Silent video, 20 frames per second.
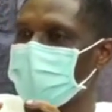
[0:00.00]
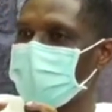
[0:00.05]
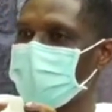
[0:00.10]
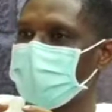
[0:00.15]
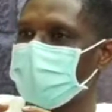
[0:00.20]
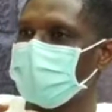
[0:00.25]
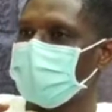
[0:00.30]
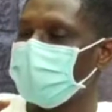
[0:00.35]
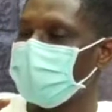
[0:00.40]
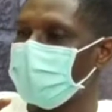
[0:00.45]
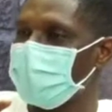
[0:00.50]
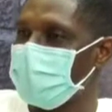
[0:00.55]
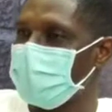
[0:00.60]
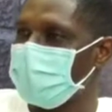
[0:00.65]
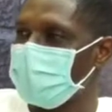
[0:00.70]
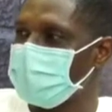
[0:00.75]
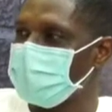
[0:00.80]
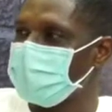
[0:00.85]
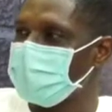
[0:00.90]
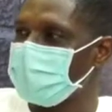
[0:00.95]
whether
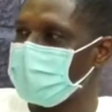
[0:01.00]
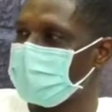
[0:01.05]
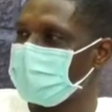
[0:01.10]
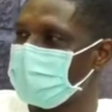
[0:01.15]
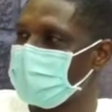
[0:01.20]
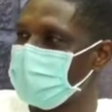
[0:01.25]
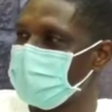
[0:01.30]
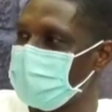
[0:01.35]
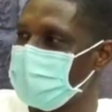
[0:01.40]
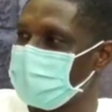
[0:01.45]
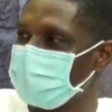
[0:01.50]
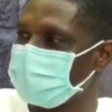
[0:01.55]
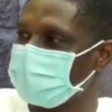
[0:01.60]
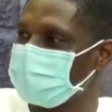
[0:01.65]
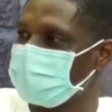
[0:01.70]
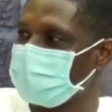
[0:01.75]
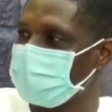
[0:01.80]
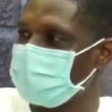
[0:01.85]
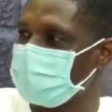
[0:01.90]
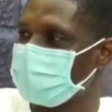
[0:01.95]
you have a male
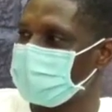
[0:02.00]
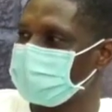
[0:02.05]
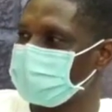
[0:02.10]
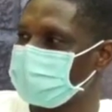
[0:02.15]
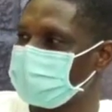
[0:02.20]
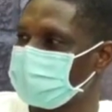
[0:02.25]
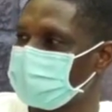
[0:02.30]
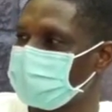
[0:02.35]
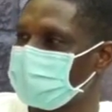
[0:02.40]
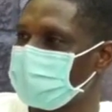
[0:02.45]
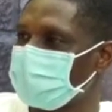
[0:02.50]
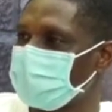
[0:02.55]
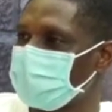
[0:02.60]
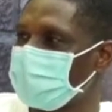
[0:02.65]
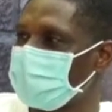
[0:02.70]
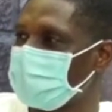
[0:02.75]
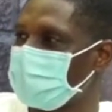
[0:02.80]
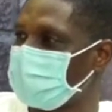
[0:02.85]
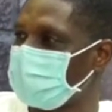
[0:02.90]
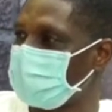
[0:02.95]
child or
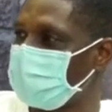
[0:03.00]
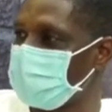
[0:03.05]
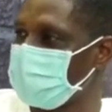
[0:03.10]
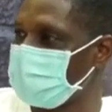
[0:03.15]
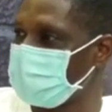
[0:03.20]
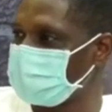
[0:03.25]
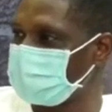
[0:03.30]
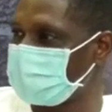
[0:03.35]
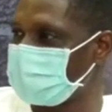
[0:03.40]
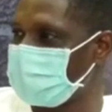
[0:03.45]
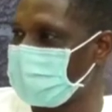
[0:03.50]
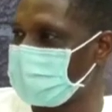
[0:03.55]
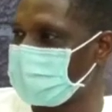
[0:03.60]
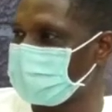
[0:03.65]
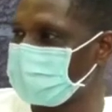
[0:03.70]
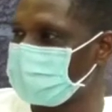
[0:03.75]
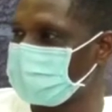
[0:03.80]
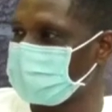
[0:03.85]
a female child